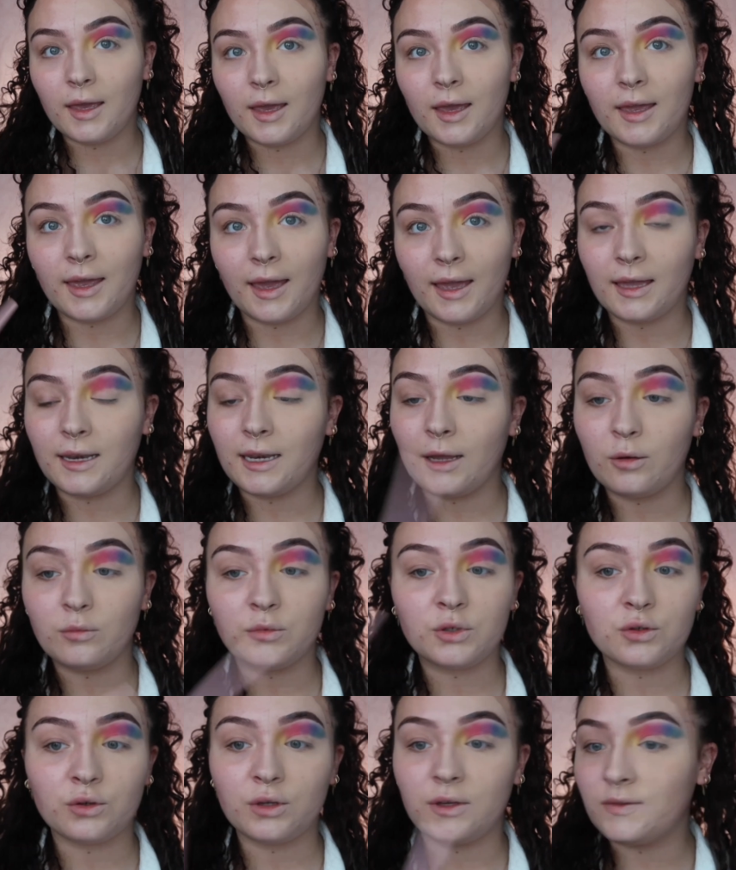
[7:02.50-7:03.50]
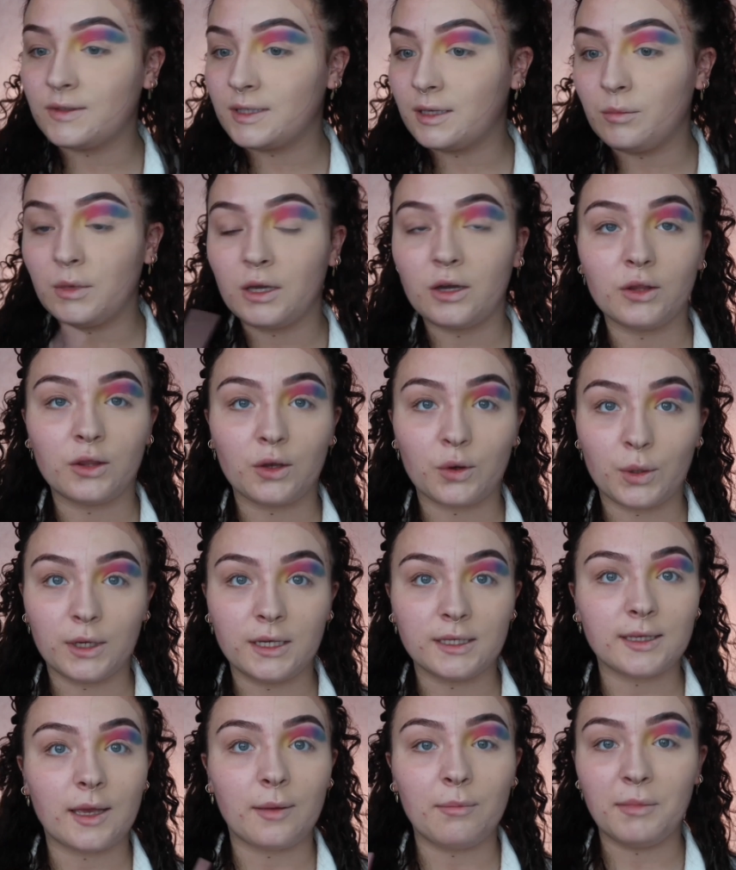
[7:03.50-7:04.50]
Okay, and now I'm sure you've seen me cut the
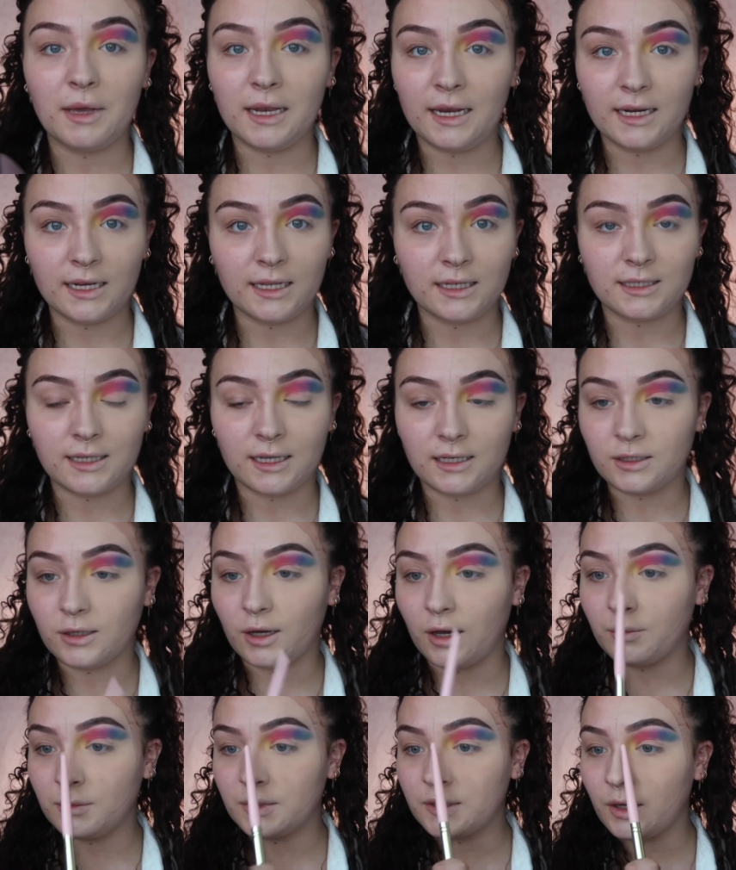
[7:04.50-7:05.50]
crease 1,010,000 times,